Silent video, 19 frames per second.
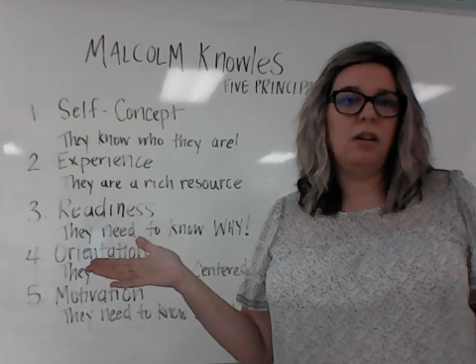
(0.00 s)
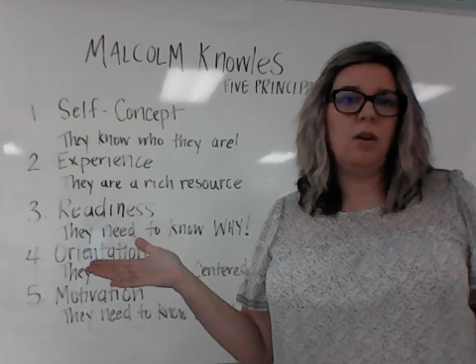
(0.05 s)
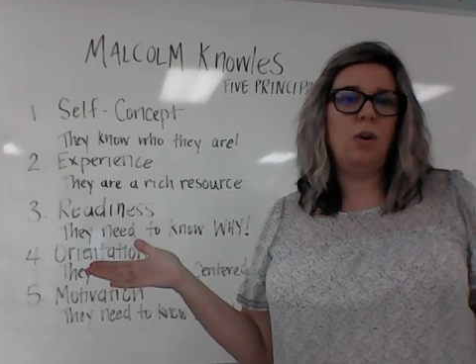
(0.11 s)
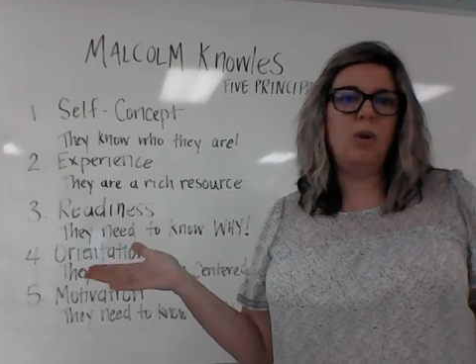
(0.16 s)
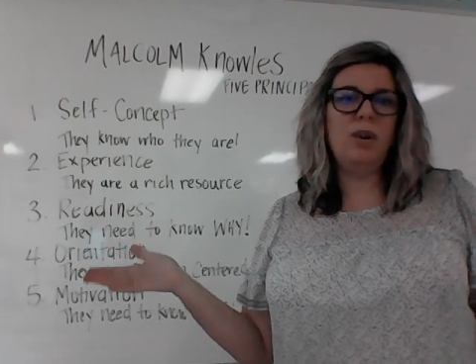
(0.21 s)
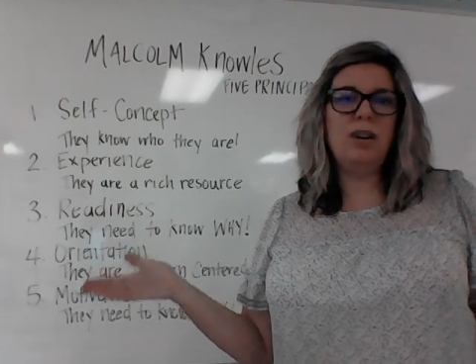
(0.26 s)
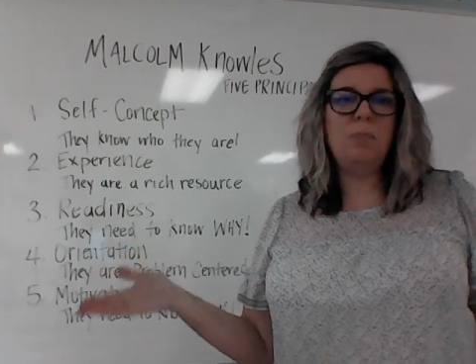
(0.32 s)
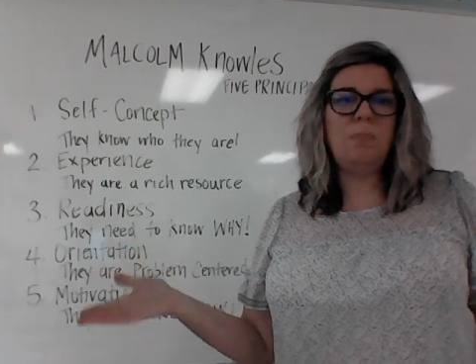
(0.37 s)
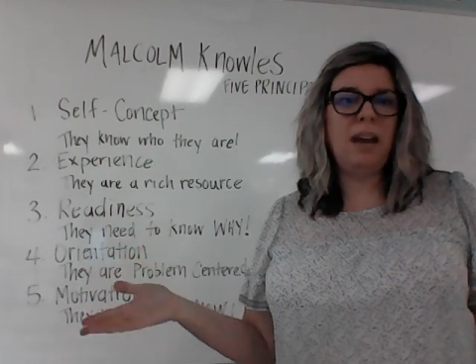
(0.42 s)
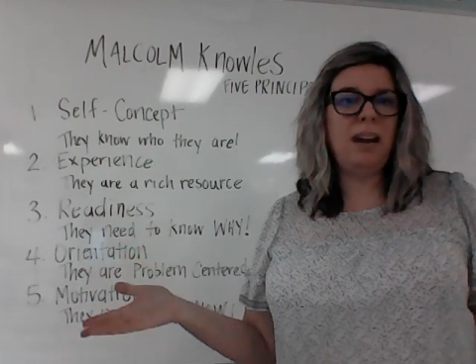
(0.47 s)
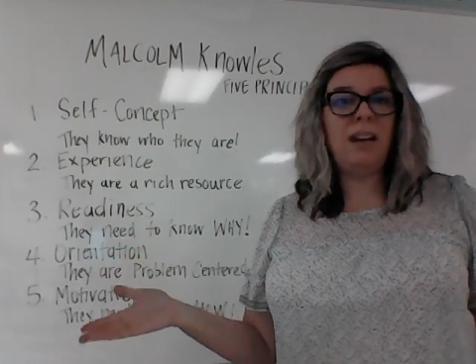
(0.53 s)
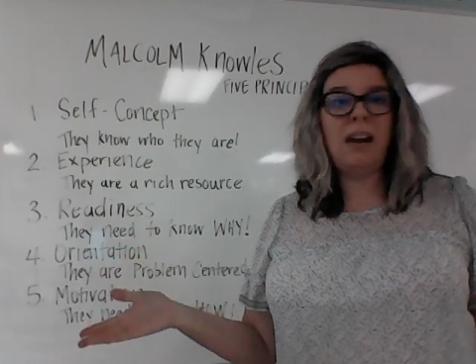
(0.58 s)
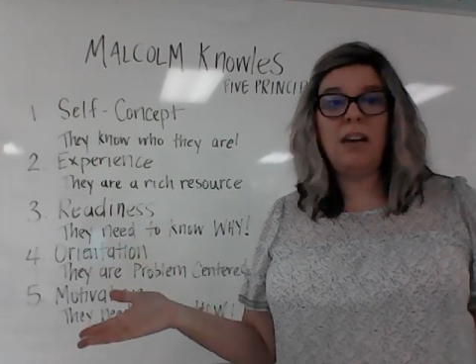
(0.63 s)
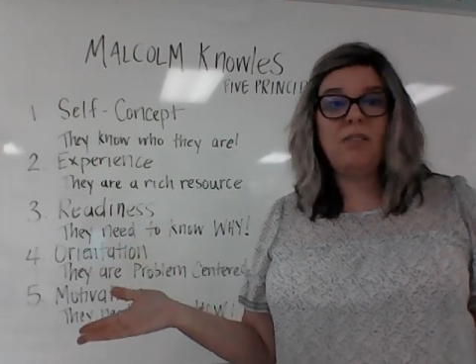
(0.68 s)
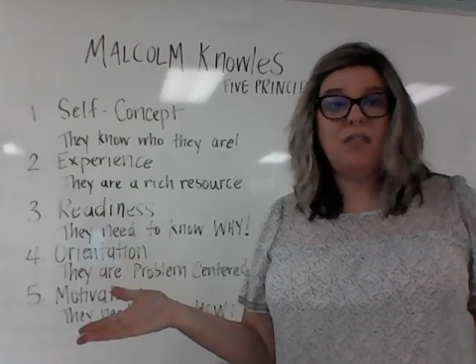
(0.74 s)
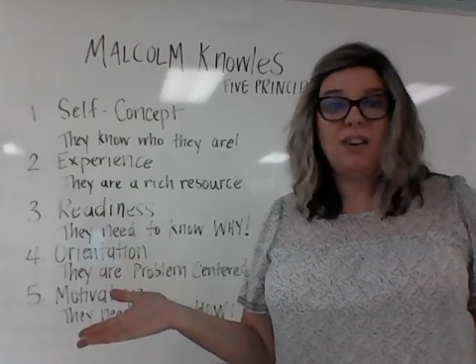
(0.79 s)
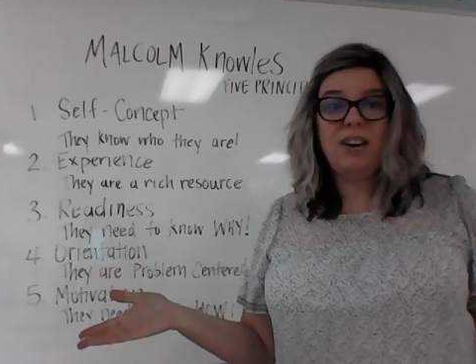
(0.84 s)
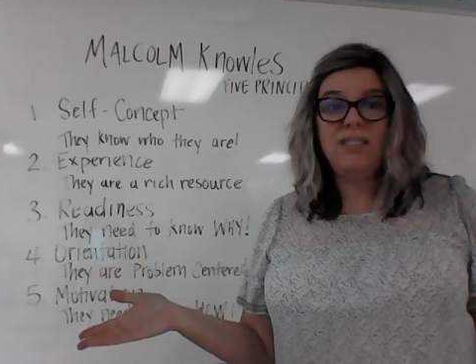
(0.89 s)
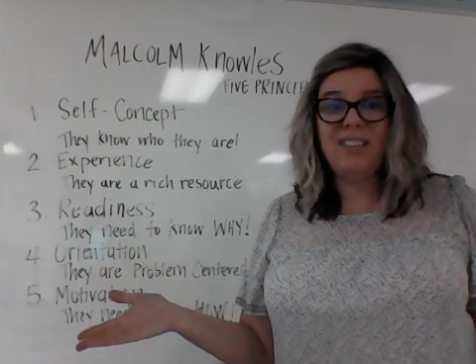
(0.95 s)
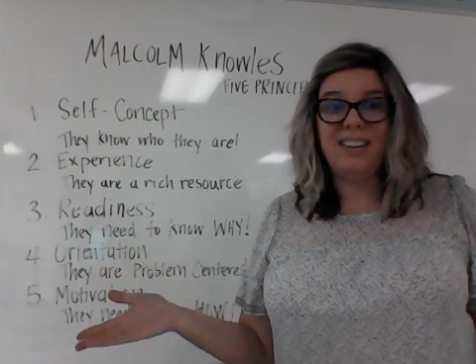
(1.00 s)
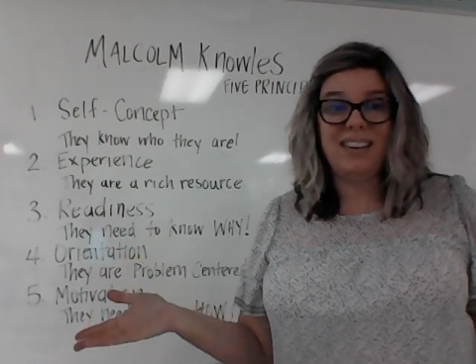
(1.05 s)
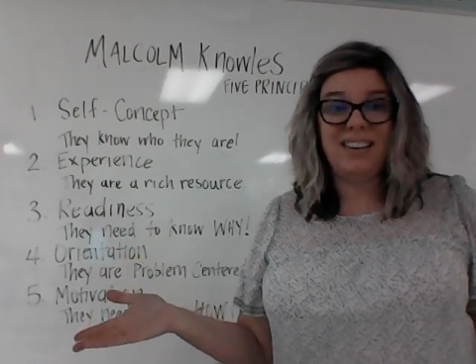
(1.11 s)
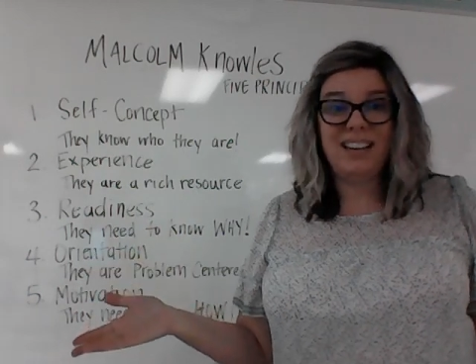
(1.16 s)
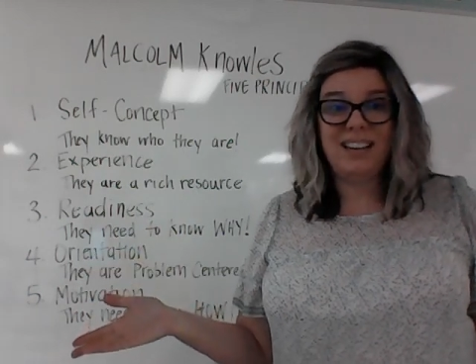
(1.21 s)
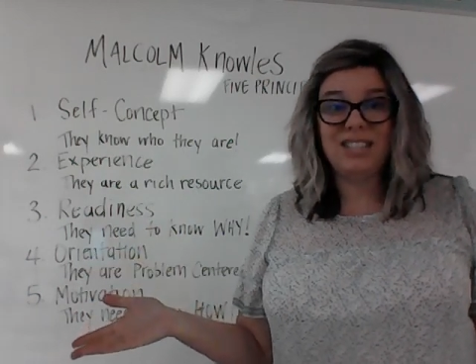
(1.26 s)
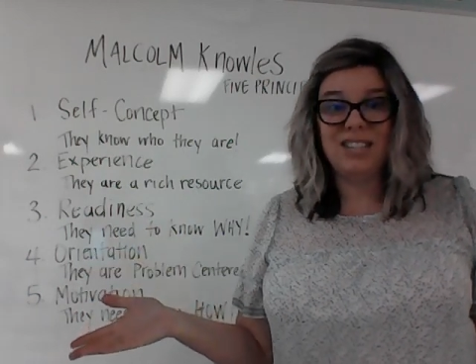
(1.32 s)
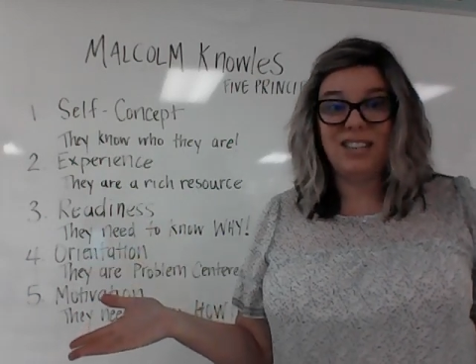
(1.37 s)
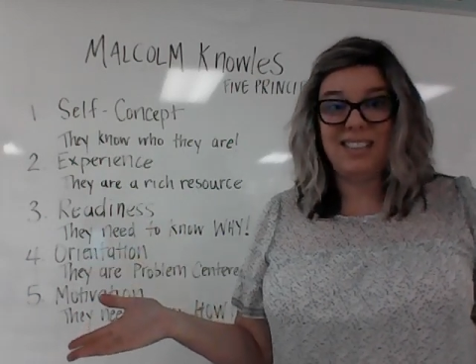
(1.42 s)
Or you may never even
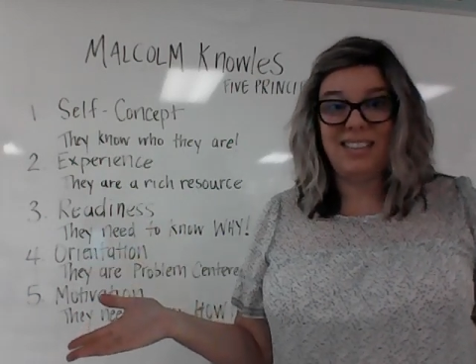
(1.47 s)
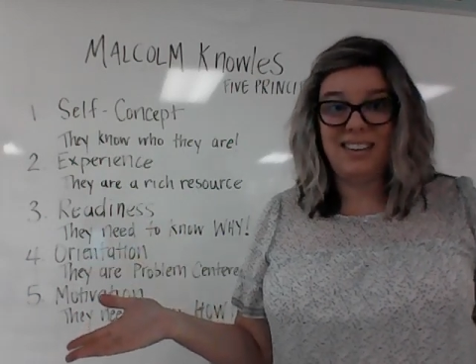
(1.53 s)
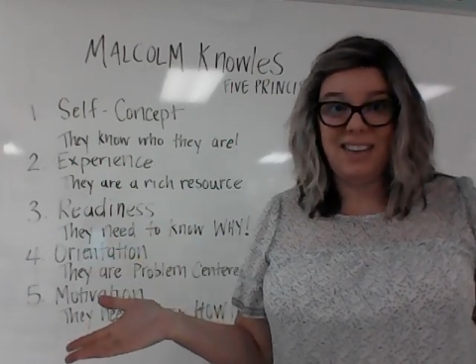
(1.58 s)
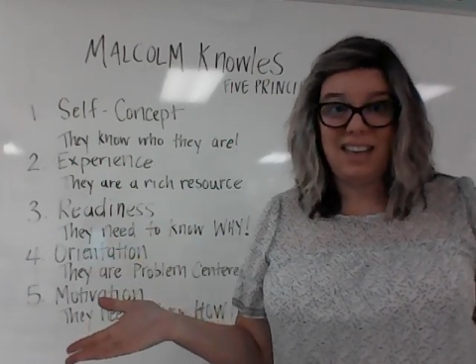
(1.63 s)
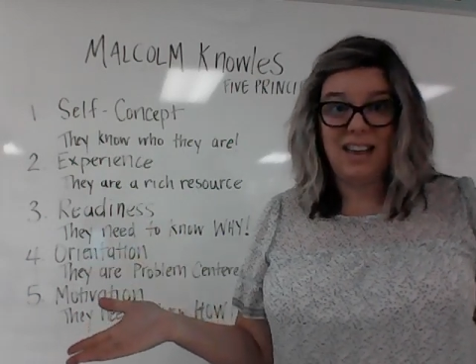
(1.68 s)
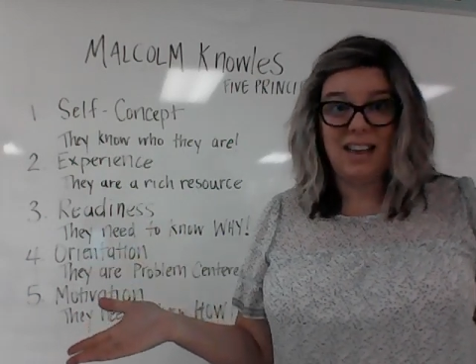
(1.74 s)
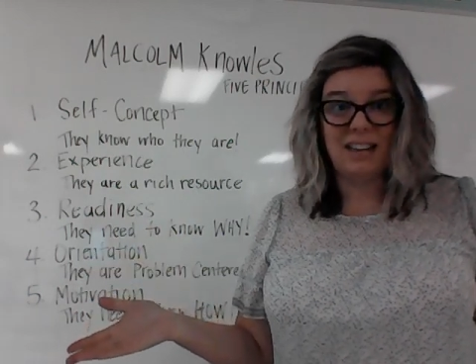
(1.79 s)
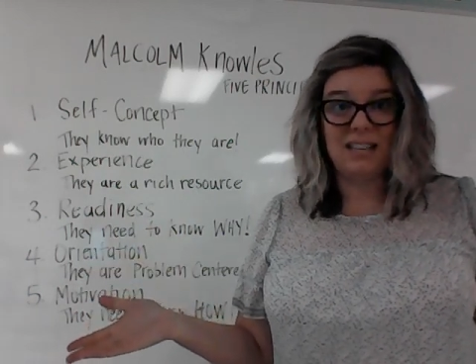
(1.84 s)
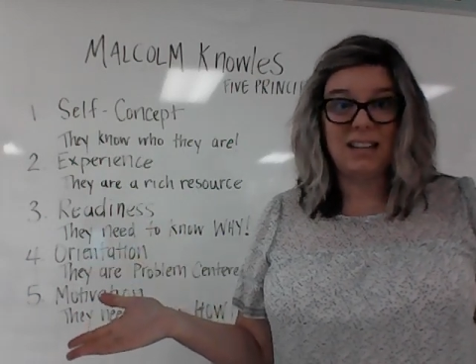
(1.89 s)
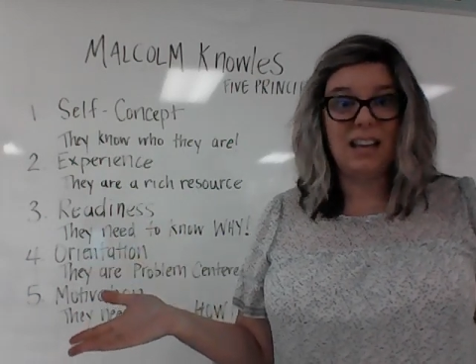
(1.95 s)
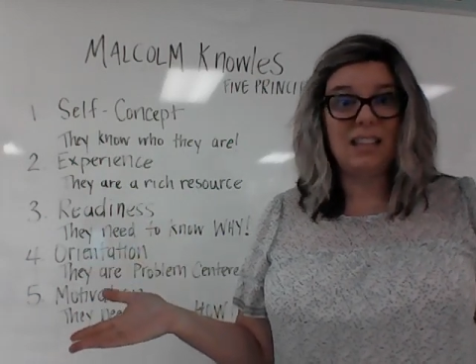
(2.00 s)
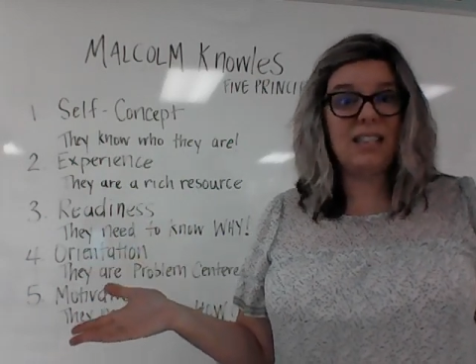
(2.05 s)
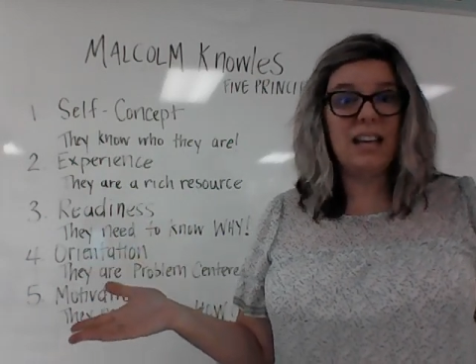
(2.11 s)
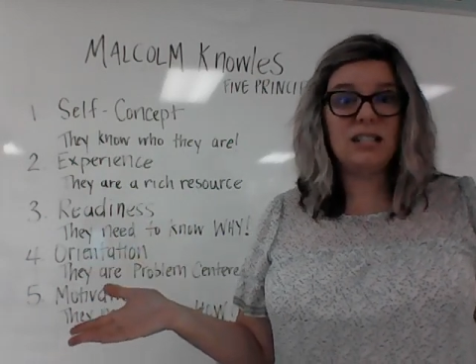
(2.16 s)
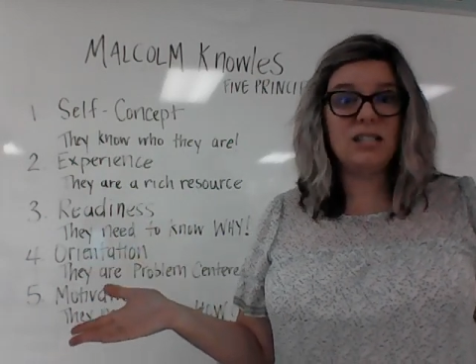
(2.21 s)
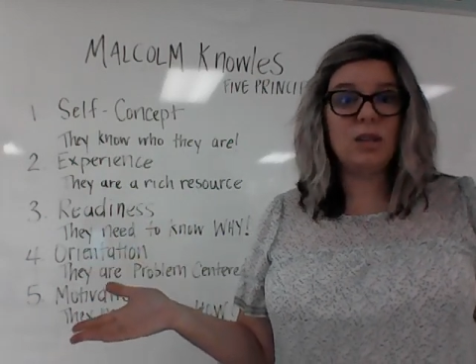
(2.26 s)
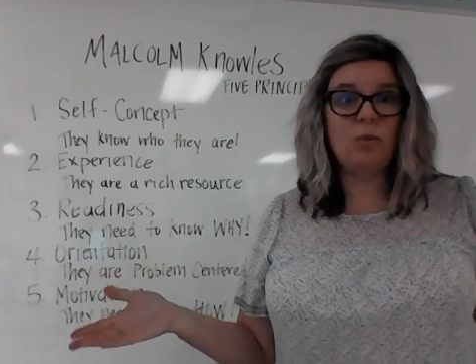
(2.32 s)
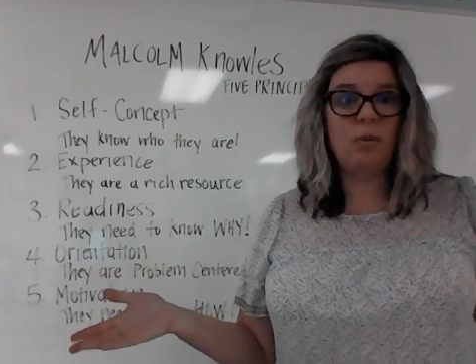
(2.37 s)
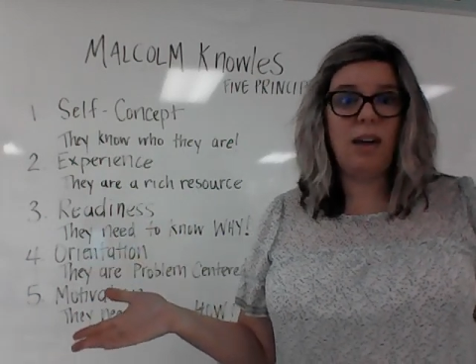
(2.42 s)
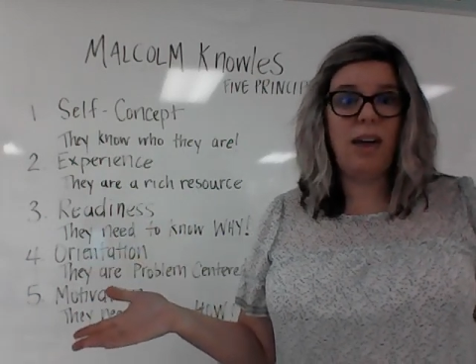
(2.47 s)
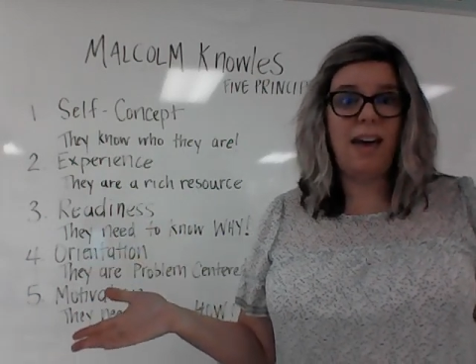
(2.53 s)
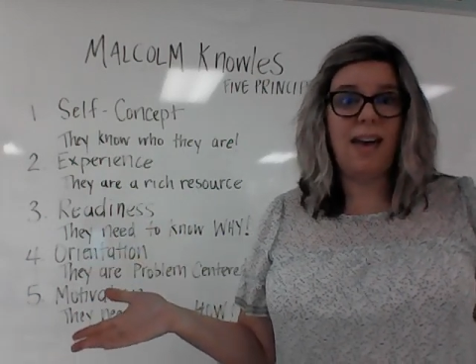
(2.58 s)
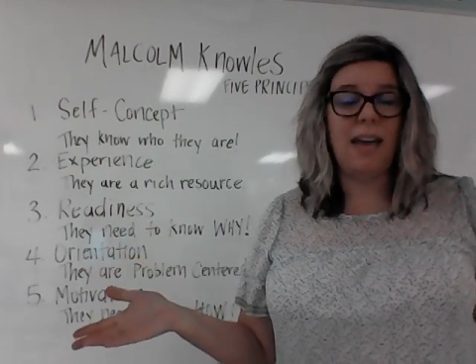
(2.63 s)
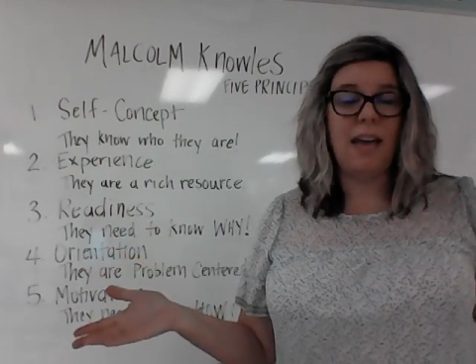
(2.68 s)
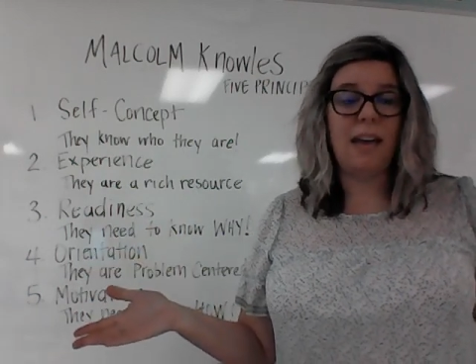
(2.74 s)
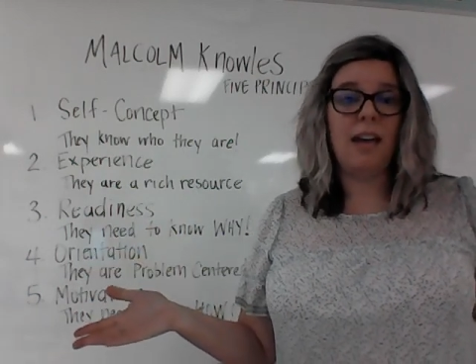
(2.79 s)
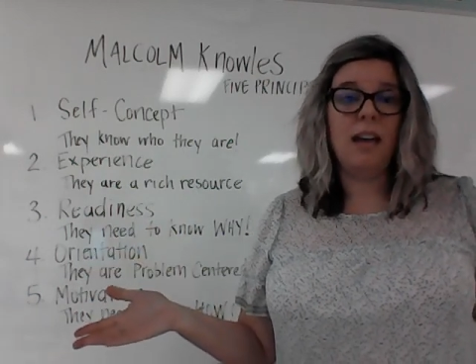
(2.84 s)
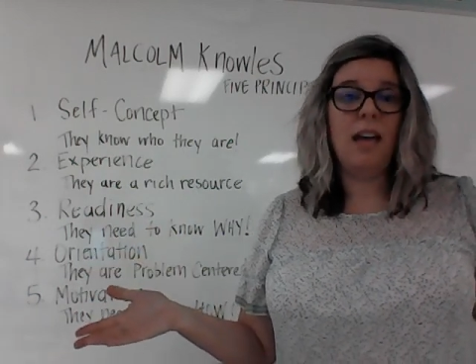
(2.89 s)
get to the end, and that's
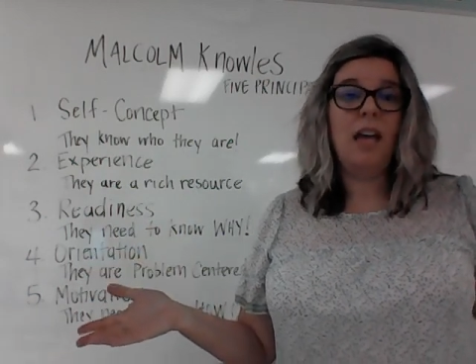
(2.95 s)
okay.